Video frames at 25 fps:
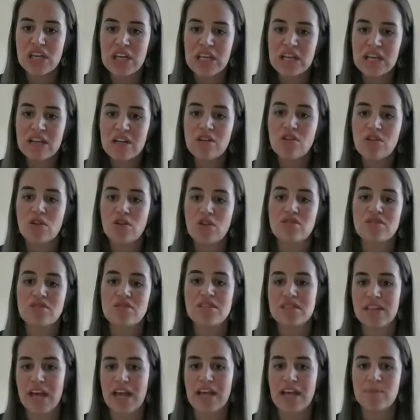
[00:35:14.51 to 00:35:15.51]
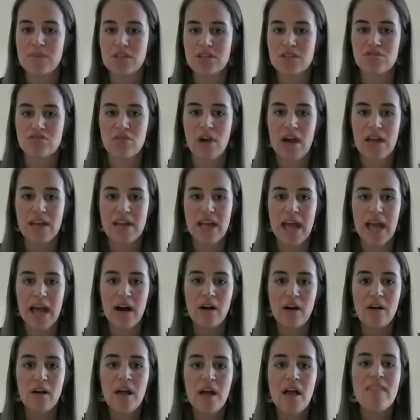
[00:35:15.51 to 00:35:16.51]
in those statements right
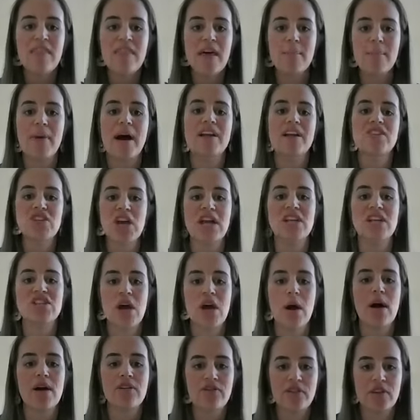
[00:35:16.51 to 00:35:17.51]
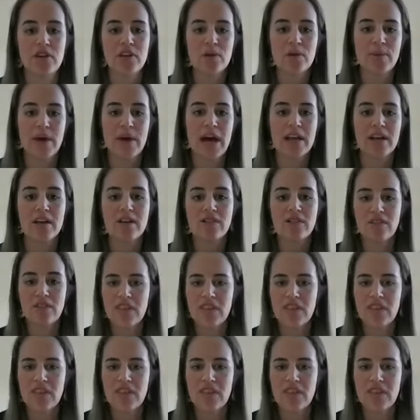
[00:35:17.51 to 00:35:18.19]
now that might change how I feel about it.